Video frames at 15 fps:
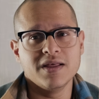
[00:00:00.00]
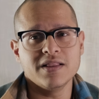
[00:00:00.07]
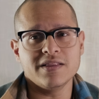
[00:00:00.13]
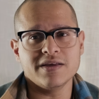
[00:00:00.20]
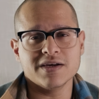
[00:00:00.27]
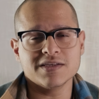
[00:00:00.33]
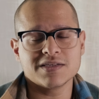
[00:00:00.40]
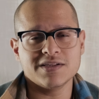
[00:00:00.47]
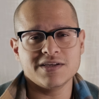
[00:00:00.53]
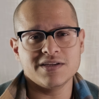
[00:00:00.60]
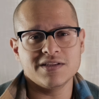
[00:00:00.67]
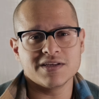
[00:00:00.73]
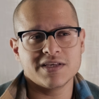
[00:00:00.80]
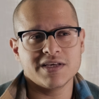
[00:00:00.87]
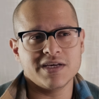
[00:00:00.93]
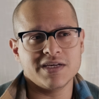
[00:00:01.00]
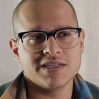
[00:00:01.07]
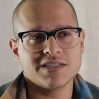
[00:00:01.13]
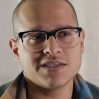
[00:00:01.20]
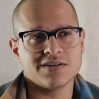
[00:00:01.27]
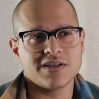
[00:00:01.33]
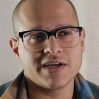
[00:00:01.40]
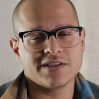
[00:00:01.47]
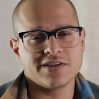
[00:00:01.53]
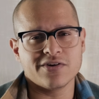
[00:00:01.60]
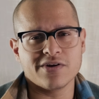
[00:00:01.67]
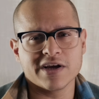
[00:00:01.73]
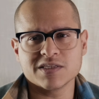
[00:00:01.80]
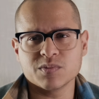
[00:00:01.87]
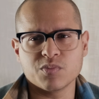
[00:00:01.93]
They escalated the case to like their
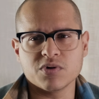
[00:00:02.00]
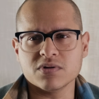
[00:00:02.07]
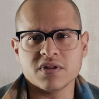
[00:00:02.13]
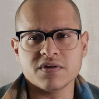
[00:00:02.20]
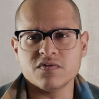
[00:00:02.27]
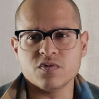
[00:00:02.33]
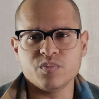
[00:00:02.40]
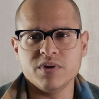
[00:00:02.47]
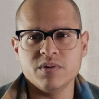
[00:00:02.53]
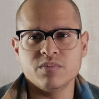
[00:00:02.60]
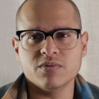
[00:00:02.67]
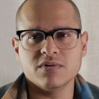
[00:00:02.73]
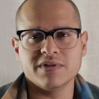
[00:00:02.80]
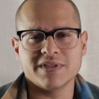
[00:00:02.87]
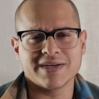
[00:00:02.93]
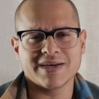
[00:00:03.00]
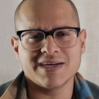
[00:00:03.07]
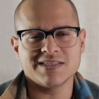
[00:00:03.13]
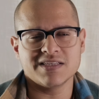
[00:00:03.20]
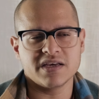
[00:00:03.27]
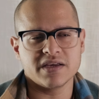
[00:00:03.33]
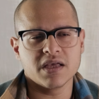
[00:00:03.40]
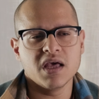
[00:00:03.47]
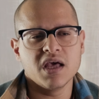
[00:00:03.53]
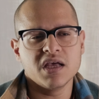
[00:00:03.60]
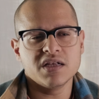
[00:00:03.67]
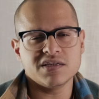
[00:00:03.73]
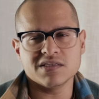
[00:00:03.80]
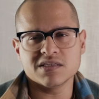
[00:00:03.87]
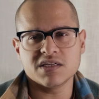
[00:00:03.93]
expert level people, and the guy's like,
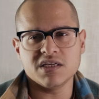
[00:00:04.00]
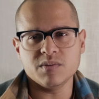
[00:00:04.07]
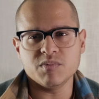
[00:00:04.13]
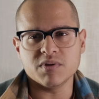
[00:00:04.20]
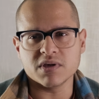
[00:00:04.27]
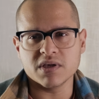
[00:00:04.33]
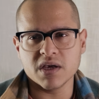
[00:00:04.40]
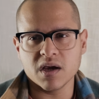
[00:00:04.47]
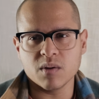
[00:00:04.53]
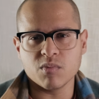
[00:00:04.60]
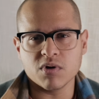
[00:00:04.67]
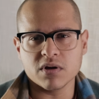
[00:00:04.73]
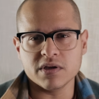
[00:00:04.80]
just keep the camera.